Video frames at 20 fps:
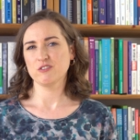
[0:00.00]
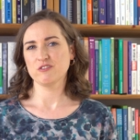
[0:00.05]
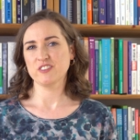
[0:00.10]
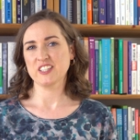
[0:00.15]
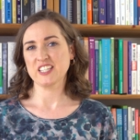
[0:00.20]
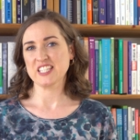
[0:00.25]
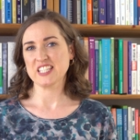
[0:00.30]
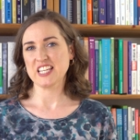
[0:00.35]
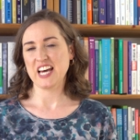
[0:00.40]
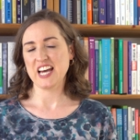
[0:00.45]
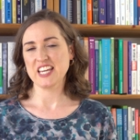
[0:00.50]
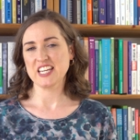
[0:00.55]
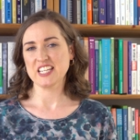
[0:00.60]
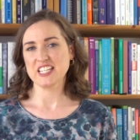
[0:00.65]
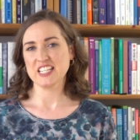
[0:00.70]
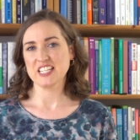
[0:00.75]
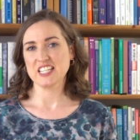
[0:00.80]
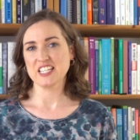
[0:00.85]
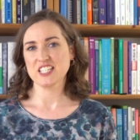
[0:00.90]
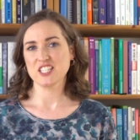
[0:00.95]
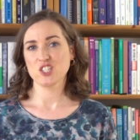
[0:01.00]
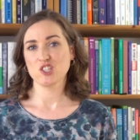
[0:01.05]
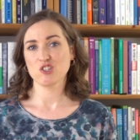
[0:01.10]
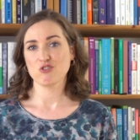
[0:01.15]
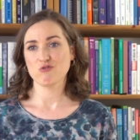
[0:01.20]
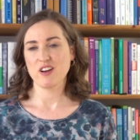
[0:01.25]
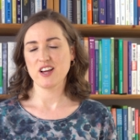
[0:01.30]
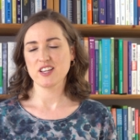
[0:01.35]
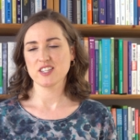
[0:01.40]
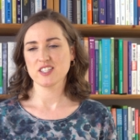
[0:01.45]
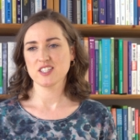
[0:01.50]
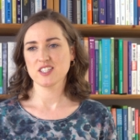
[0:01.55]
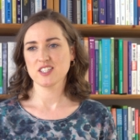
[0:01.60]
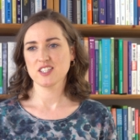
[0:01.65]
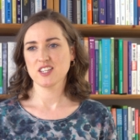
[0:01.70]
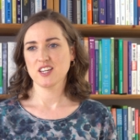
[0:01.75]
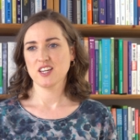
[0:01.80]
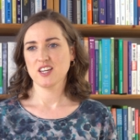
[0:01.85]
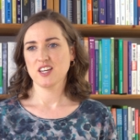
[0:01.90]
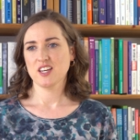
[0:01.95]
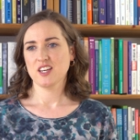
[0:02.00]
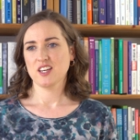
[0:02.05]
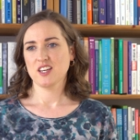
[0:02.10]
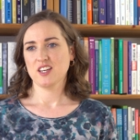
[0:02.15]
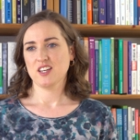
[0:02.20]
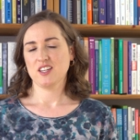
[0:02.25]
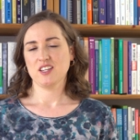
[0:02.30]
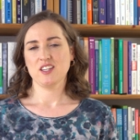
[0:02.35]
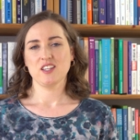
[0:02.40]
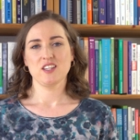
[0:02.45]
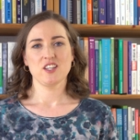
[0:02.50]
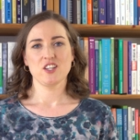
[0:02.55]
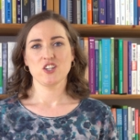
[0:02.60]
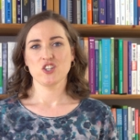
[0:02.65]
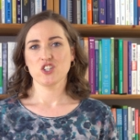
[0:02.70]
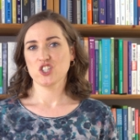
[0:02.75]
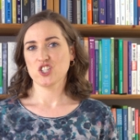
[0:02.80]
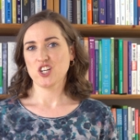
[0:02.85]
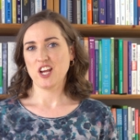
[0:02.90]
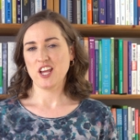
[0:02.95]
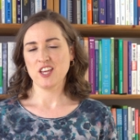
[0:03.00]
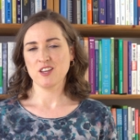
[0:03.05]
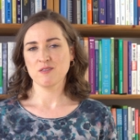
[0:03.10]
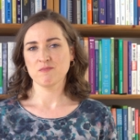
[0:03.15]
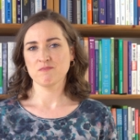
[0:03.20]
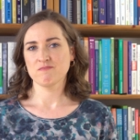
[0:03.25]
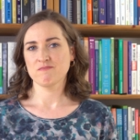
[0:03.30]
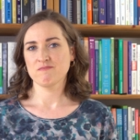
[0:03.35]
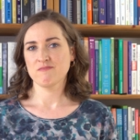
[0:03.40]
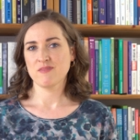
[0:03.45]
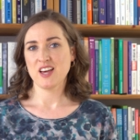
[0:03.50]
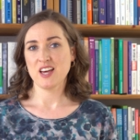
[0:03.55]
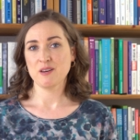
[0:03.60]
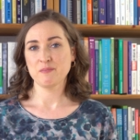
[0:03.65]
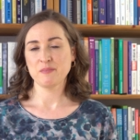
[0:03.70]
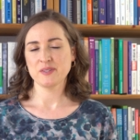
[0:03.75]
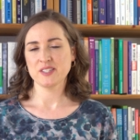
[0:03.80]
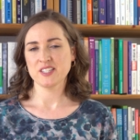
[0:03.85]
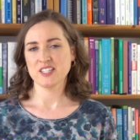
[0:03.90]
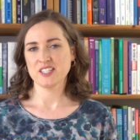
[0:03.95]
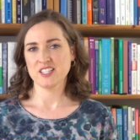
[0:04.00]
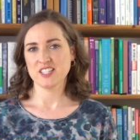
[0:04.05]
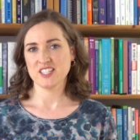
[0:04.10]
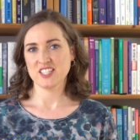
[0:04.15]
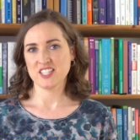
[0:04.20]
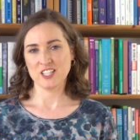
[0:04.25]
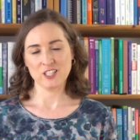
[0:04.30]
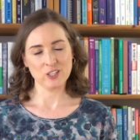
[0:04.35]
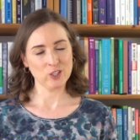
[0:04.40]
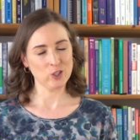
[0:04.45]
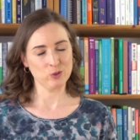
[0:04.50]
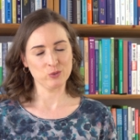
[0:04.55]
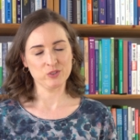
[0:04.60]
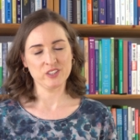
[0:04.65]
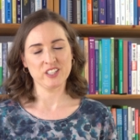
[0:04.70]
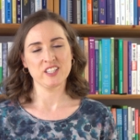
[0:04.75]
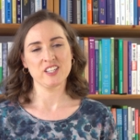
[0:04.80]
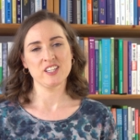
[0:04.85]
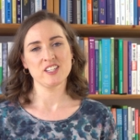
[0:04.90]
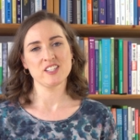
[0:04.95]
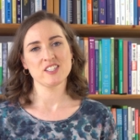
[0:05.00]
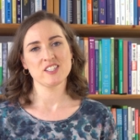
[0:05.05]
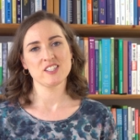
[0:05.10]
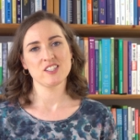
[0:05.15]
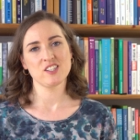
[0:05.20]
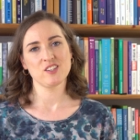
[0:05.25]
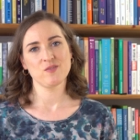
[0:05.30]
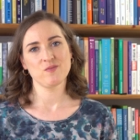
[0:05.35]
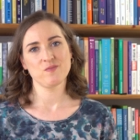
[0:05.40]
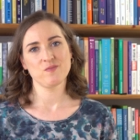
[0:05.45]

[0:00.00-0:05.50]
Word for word: of anxiety, stress, shame, emptiness, and loneliness.